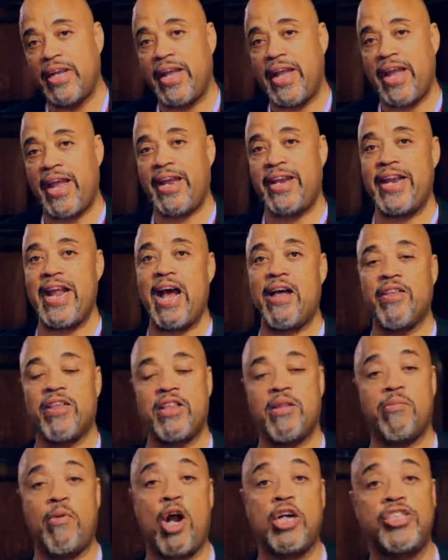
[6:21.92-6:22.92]
And now that
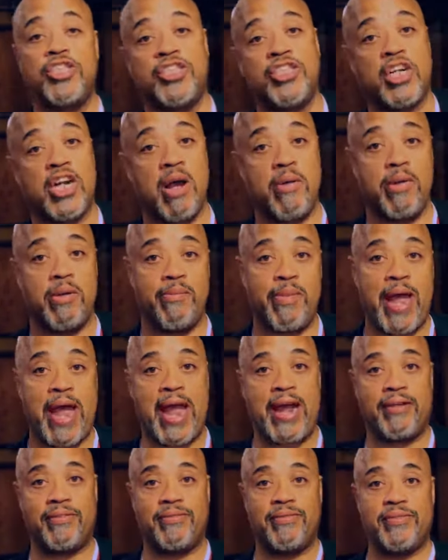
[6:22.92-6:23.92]
the Martians are coming
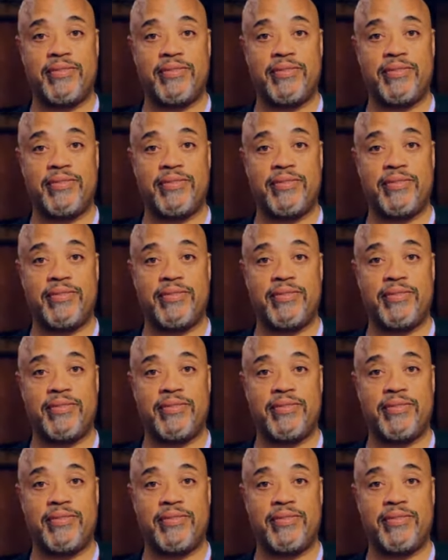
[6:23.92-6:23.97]
back,